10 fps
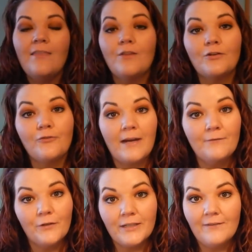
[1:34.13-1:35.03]
And they're
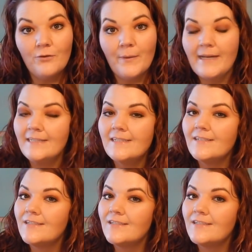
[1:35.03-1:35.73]
great for giveaways.